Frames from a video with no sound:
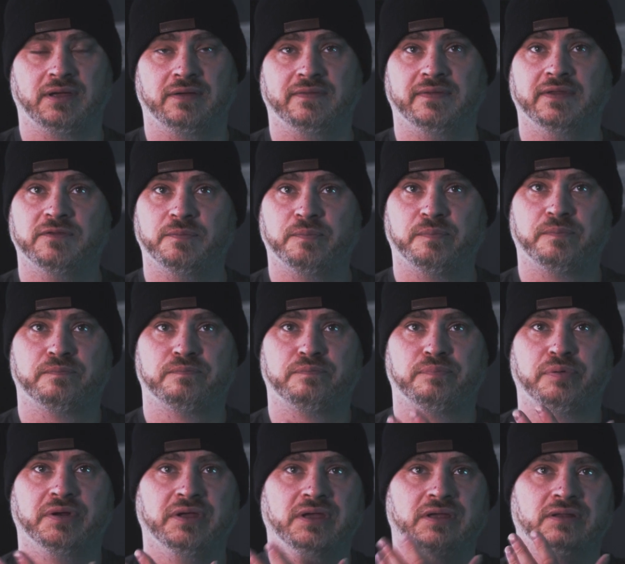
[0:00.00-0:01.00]
That's
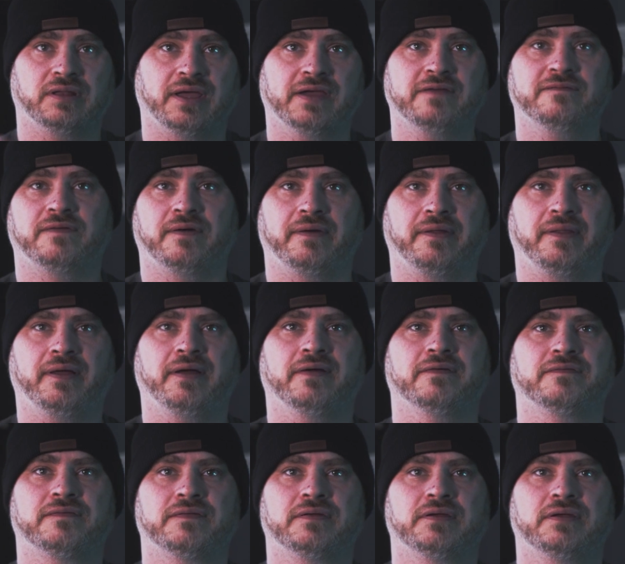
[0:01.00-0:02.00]
pretty good light fall
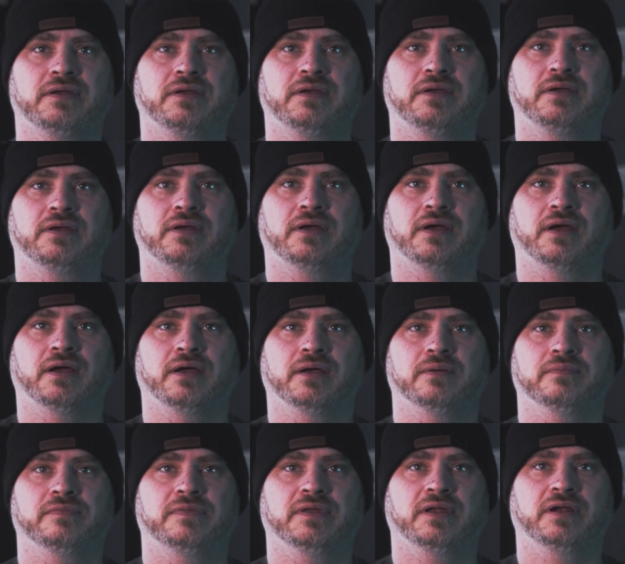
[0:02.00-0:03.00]
off
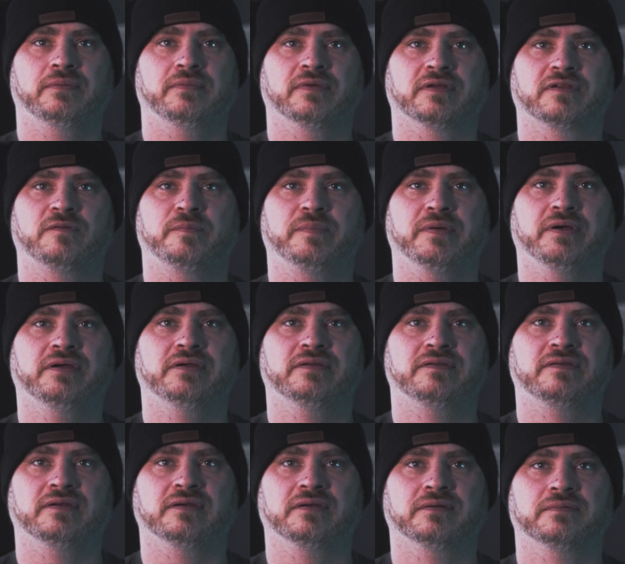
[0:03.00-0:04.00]
that I'm
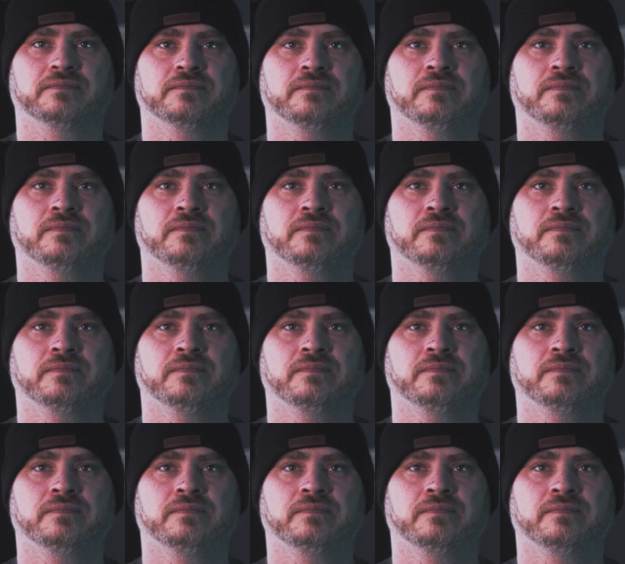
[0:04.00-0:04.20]
experiencing.